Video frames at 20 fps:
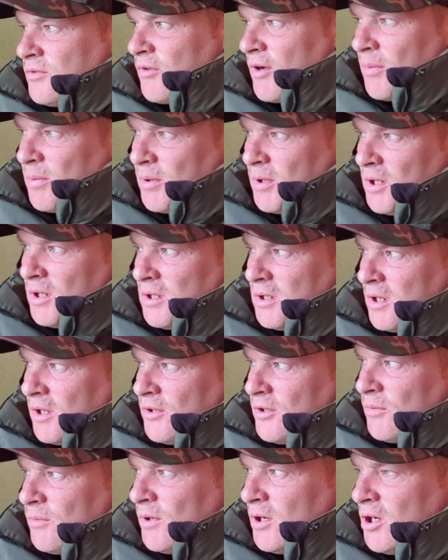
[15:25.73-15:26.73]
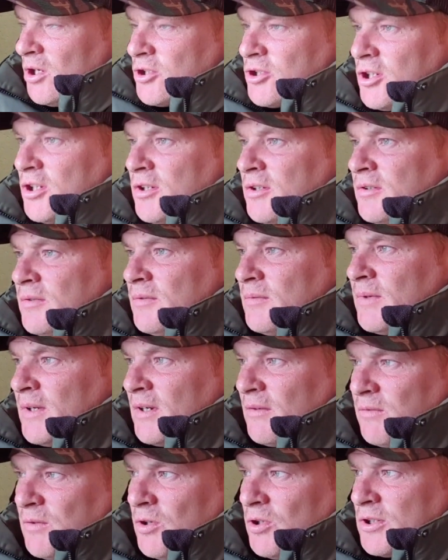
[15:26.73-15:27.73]
ripple on the water,
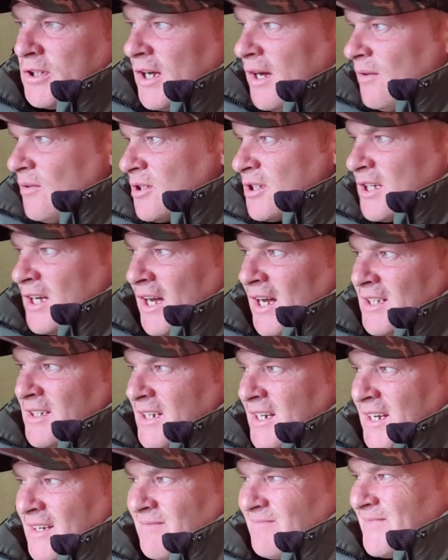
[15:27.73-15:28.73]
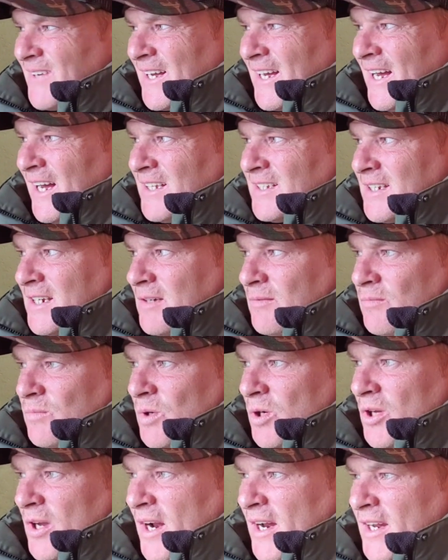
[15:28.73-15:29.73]
when I've looked down the sides, I can't see
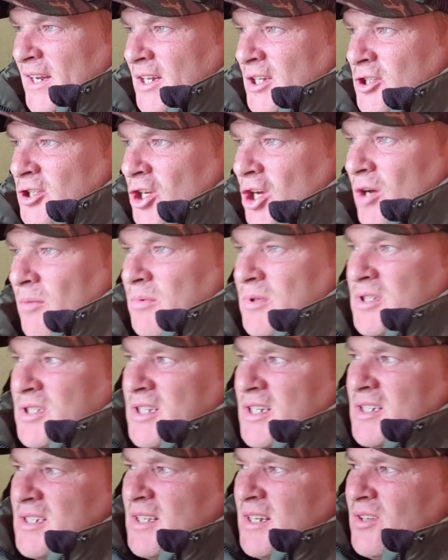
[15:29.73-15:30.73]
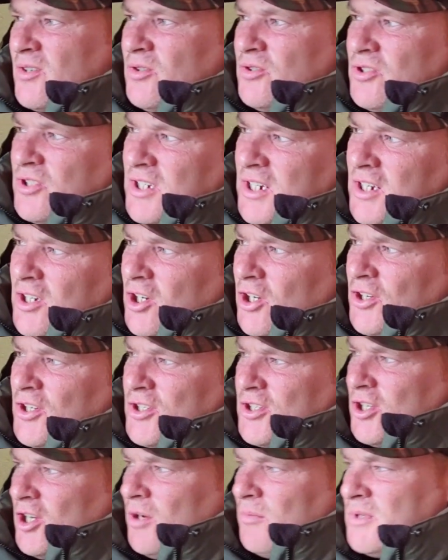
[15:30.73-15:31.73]
where any disturbance is, and I couldn't see no
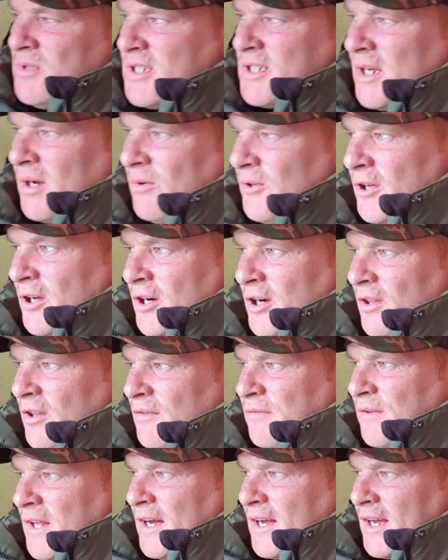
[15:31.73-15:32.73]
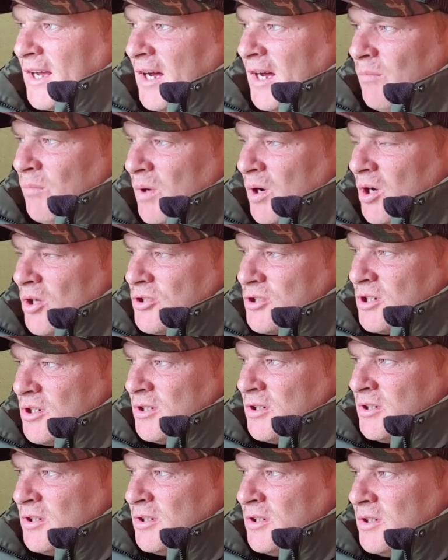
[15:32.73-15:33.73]
disturbance out there on the flat calm
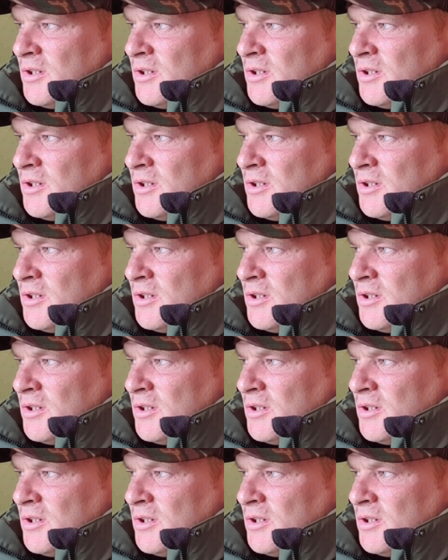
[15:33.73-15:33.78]
water.